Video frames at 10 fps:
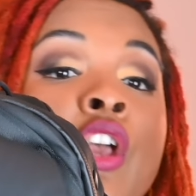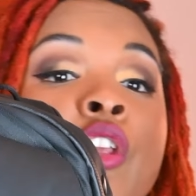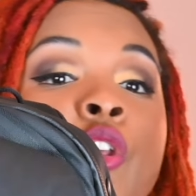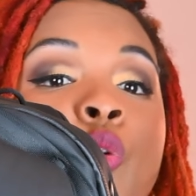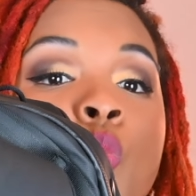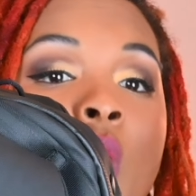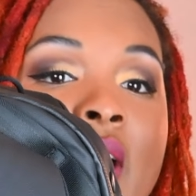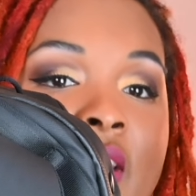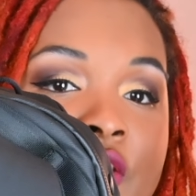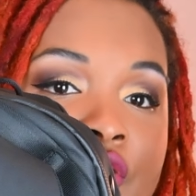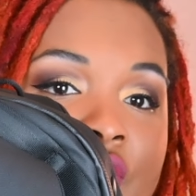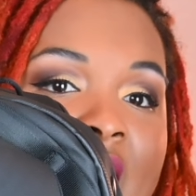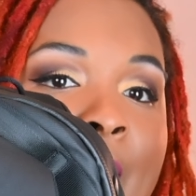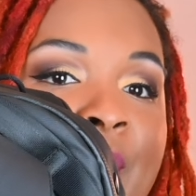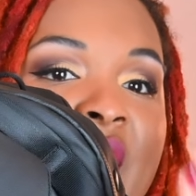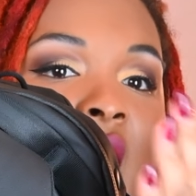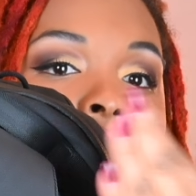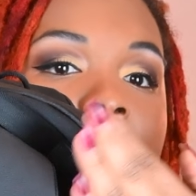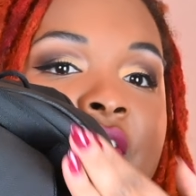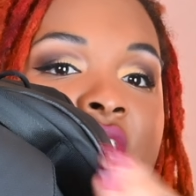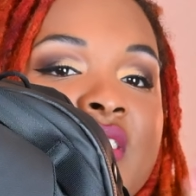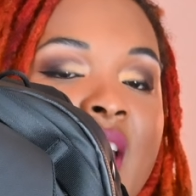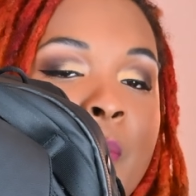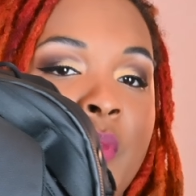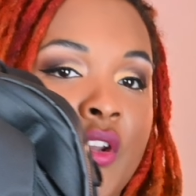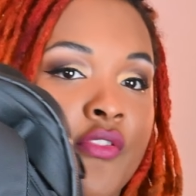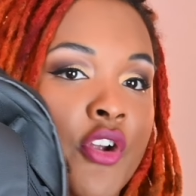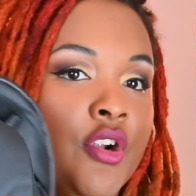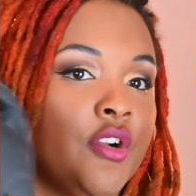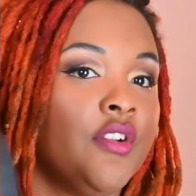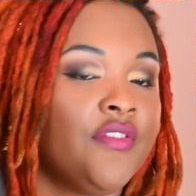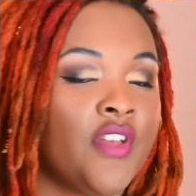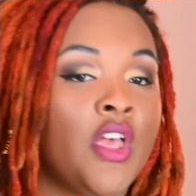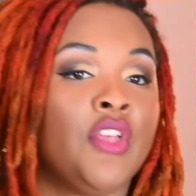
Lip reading: You want a strap that offers that bit of curve